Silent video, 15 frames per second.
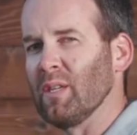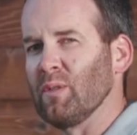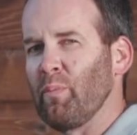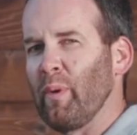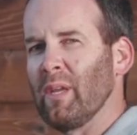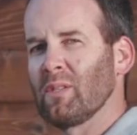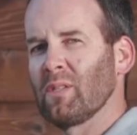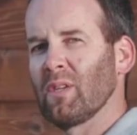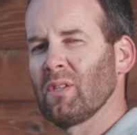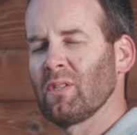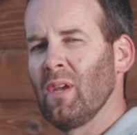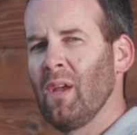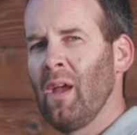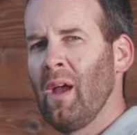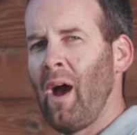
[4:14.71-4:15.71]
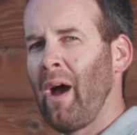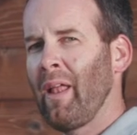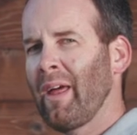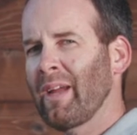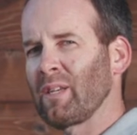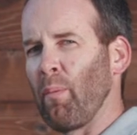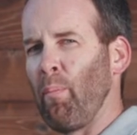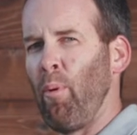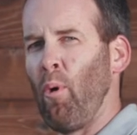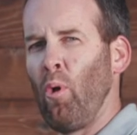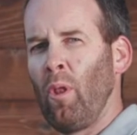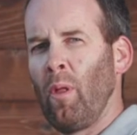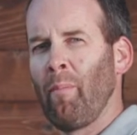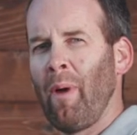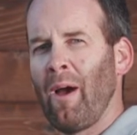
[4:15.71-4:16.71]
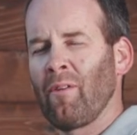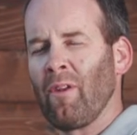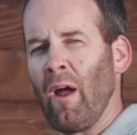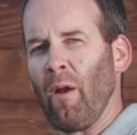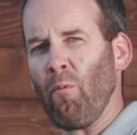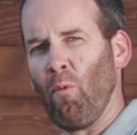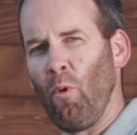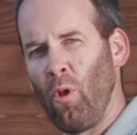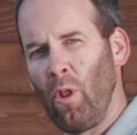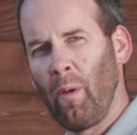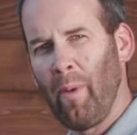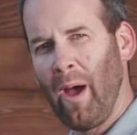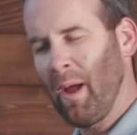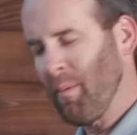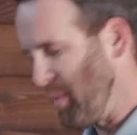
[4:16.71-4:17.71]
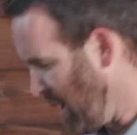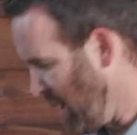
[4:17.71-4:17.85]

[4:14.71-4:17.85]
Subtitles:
these pizzas, I like to pull them out, not roll them out,